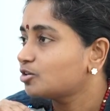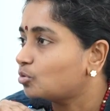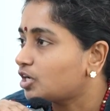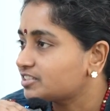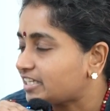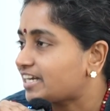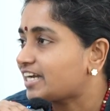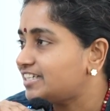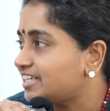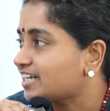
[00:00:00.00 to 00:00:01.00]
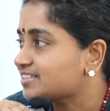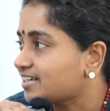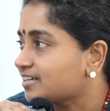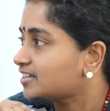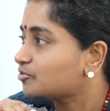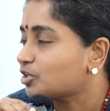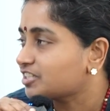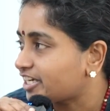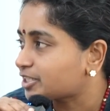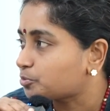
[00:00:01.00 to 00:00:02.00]
what their ideas are,
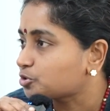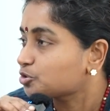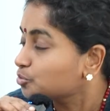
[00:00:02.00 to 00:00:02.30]
what their exposure.